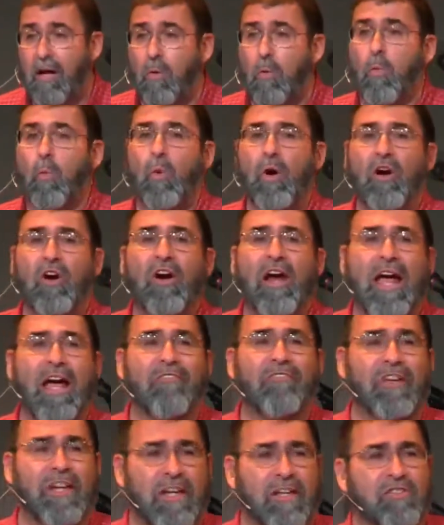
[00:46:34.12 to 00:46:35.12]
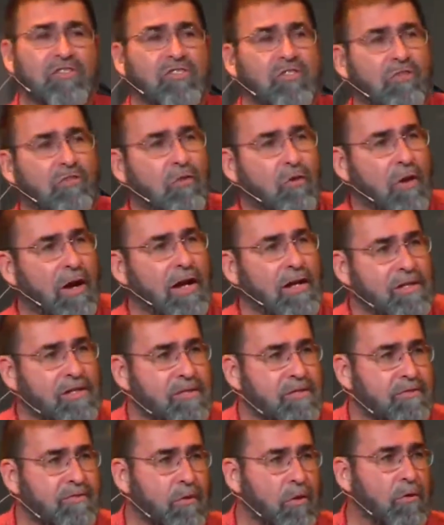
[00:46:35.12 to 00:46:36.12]
We're evidence of
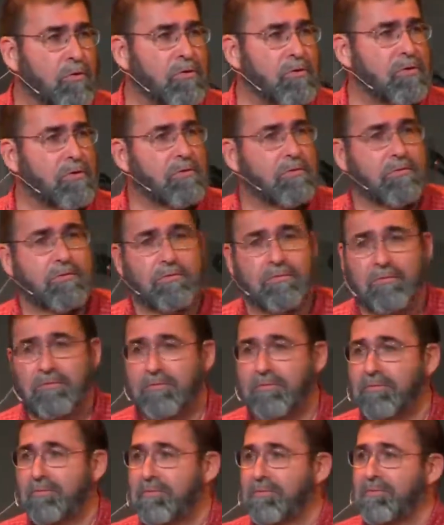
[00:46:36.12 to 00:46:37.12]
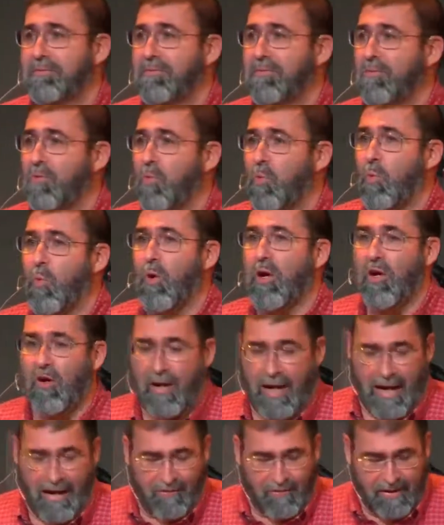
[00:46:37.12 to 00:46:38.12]
grace, folks.
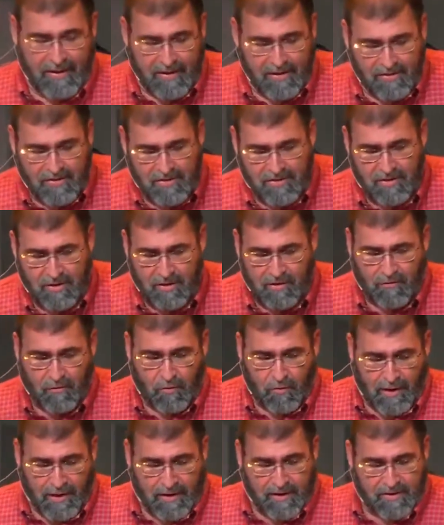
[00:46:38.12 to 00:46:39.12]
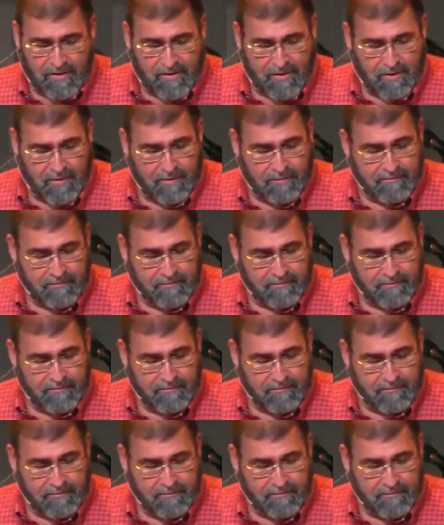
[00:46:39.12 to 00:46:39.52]
We're evidence of grace.